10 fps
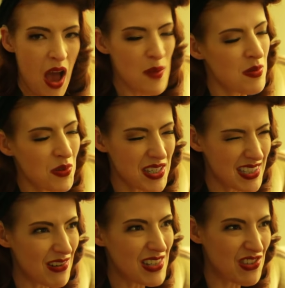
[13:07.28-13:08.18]
I mean, I'm not going
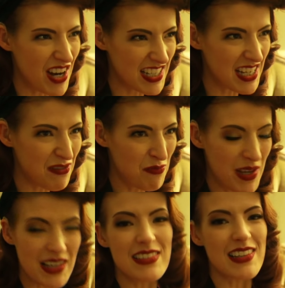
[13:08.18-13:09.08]
to say restrictive
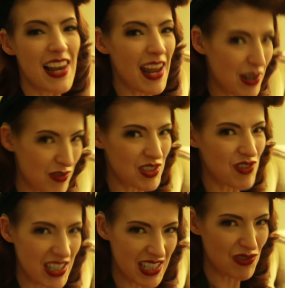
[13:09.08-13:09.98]
because I like a
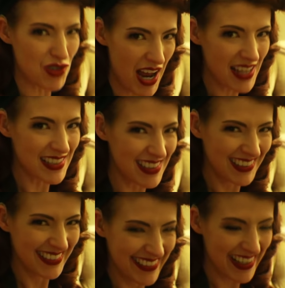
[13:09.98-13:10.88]
restrictive dress,
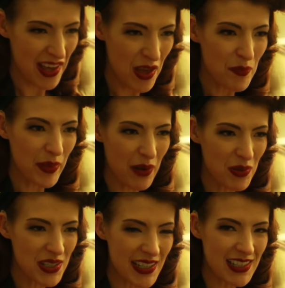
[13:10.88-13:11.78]
but I
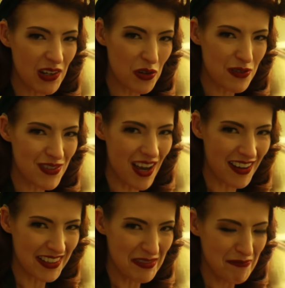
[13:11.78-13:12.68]
want to eat a lot of
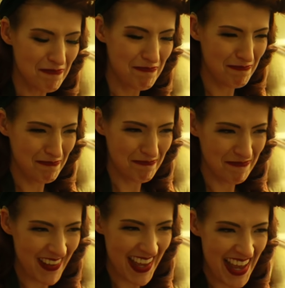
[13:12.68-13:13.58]
duck
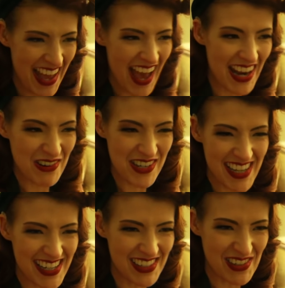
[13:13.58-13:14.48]
and I
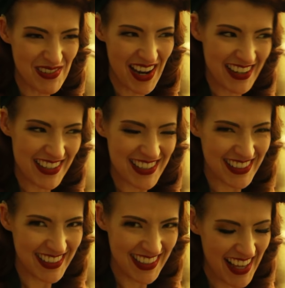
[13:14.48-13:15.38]
already ate a lot of lunch
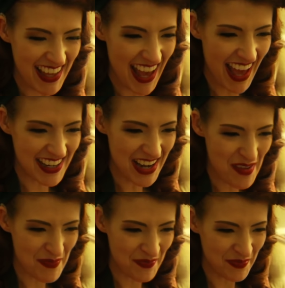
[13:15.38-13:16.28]
and
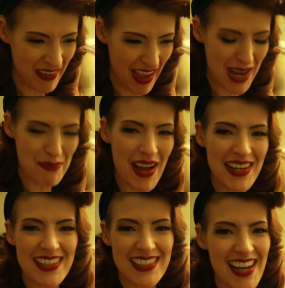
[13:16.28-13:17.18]
I
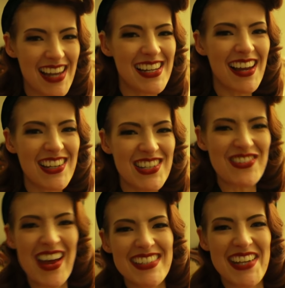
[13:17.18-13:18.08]
might need a slightly larger
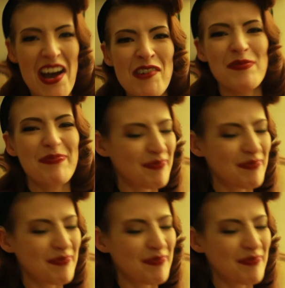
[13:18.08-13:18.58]
dress now.